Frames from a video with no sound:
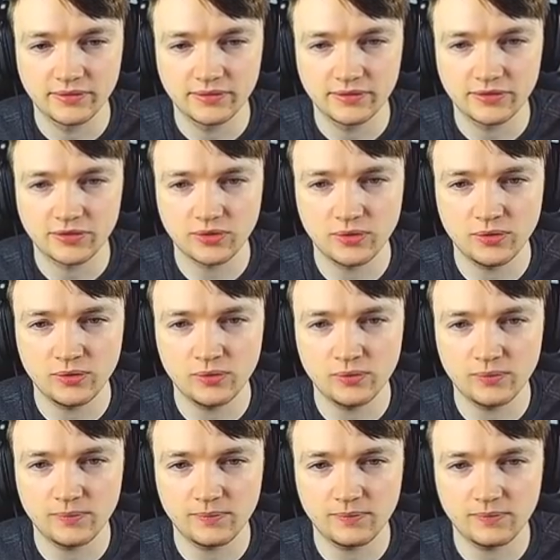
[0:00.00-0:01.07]
So
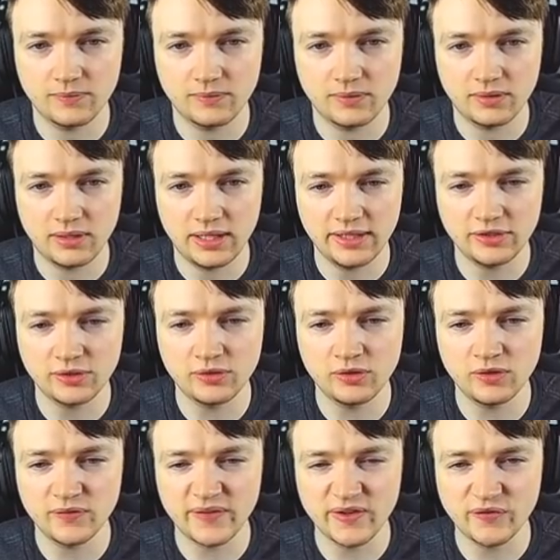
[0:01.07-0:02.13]
I don't
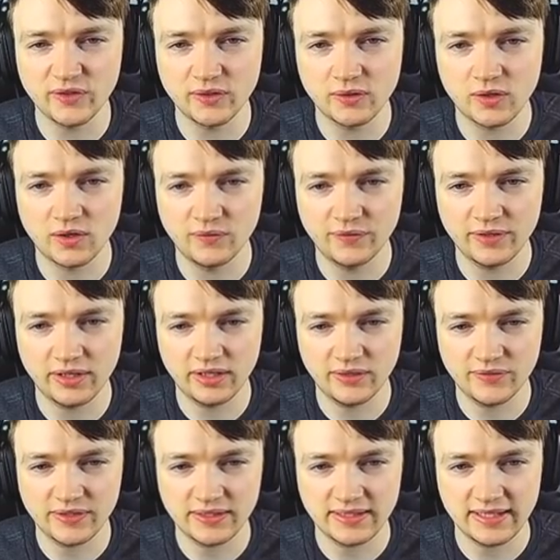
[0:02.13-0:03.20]
know if I feel confident
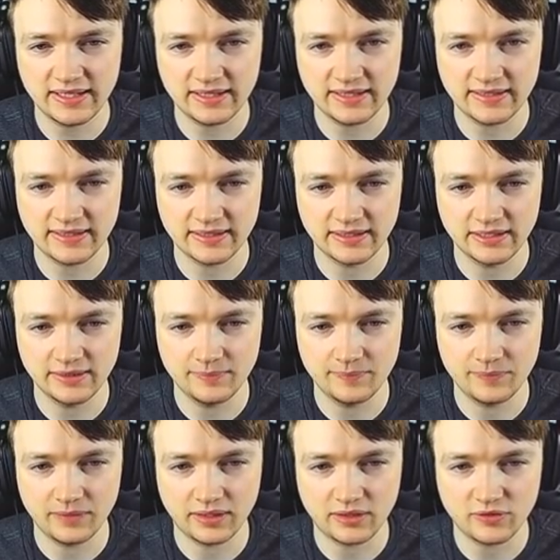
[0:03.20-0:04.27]
enough to take this elite,
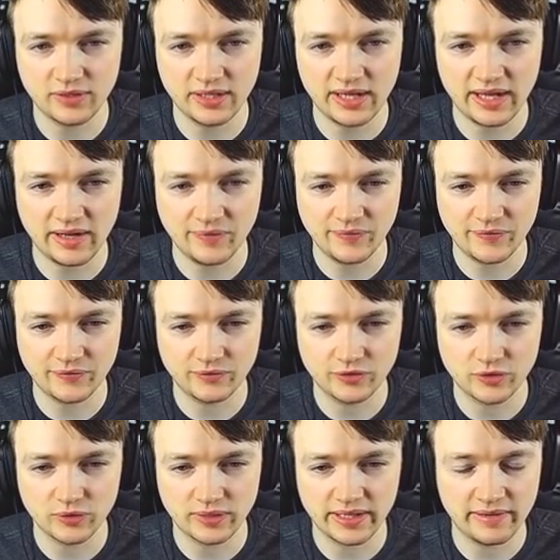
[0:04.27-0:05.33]
and I'd rather have
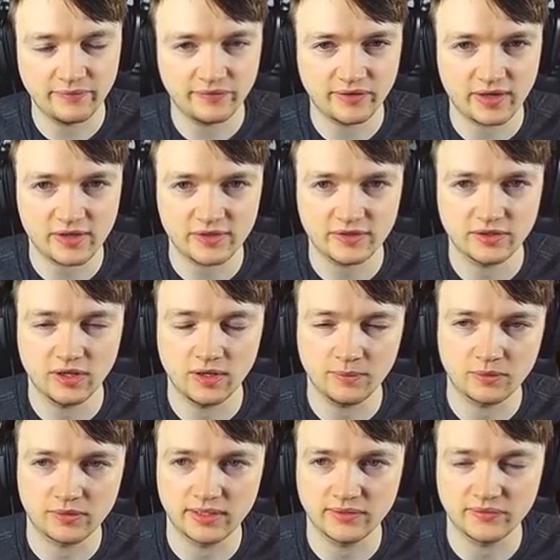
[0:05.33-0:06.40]
2 campfires to
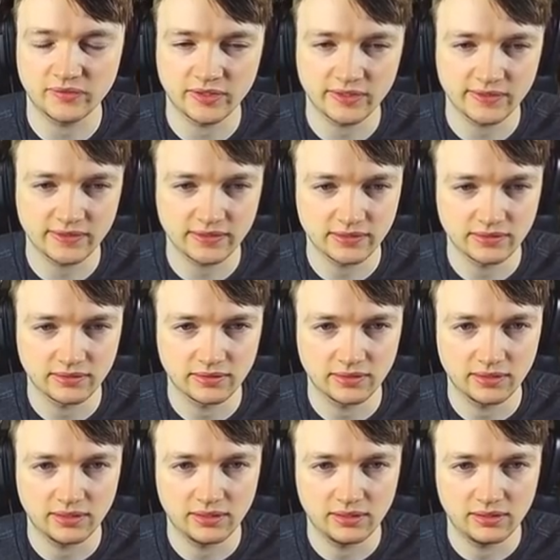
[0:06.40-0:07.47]
upgrade first.
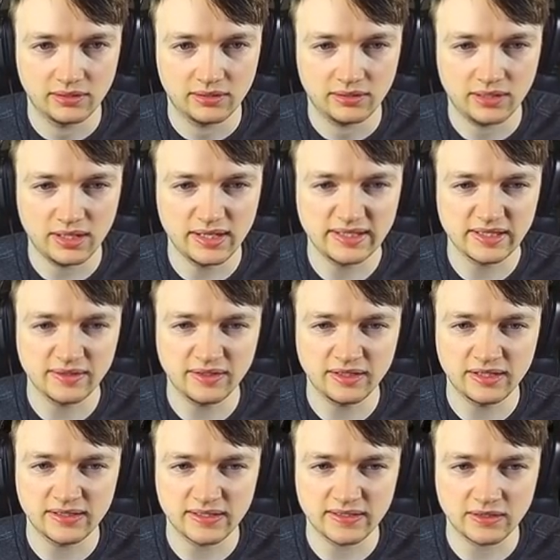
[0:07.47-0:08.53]
I need something
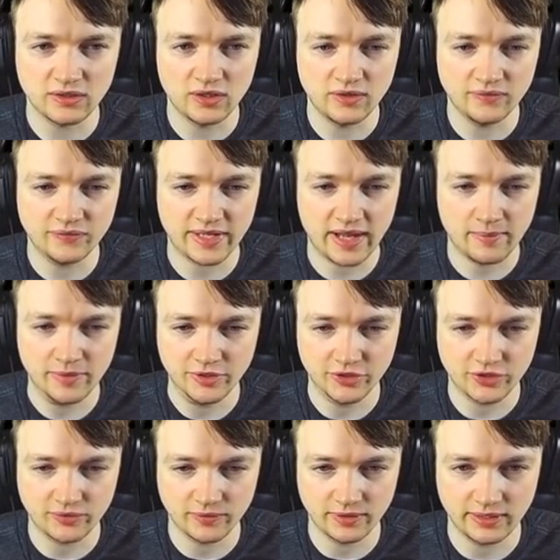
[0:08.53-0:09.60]
that does a lot of
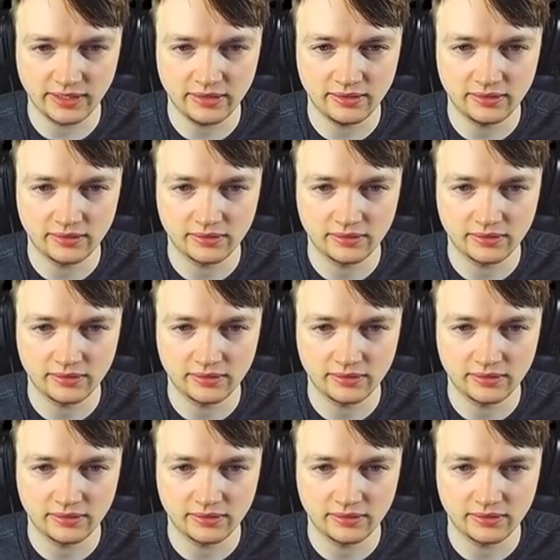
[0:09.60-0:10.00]
damage, really.